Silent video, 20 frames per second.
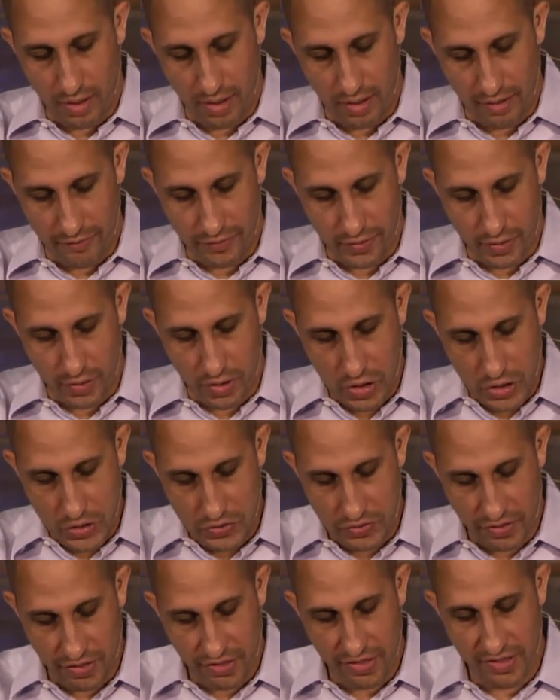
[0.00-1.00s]
of their
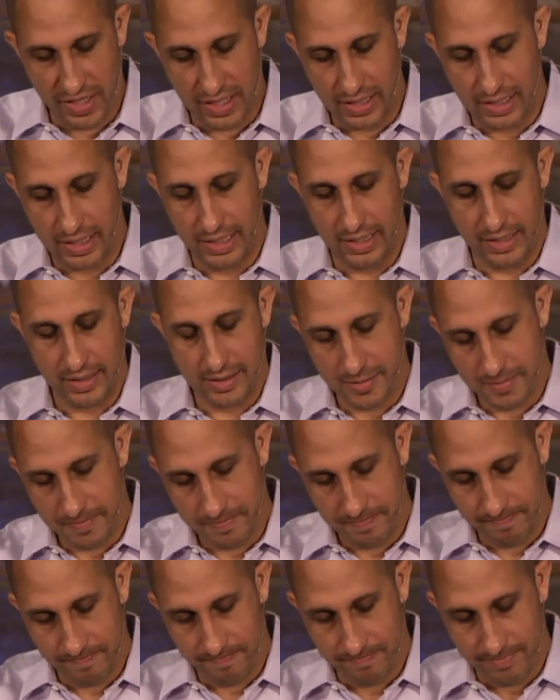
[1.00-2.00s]
own thinking
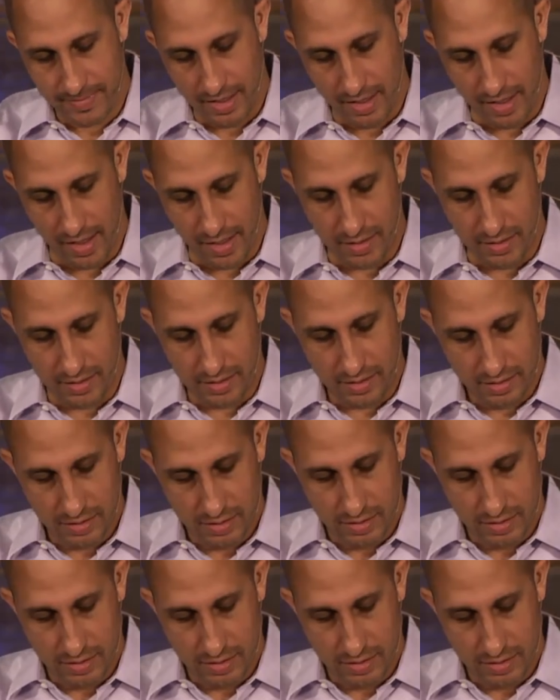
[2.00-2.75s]
and